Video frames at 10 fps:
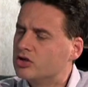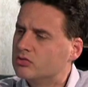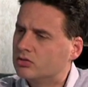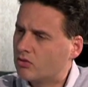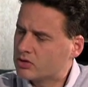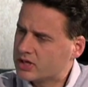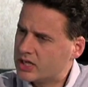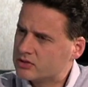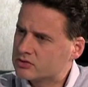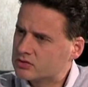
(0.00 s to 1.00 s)
you an
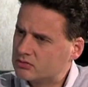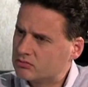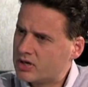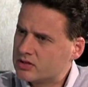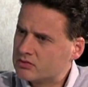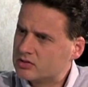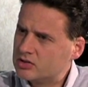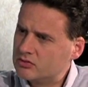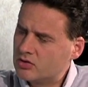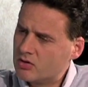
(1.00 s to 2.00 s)
organized writer? Do
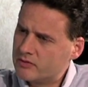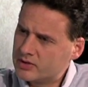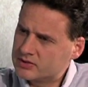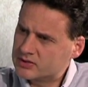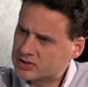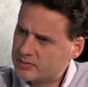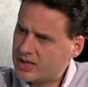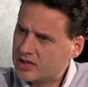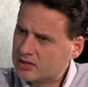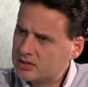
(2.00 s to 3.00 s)
you go very
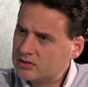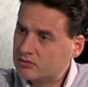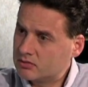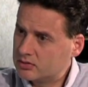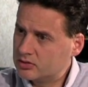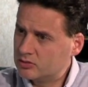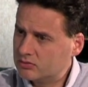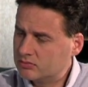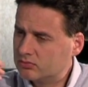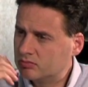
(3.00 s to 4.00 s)
systematically, or are
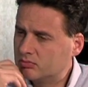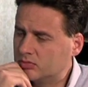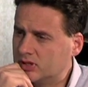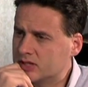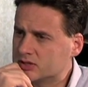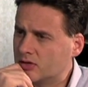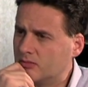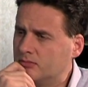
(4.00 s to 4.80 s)
you less so?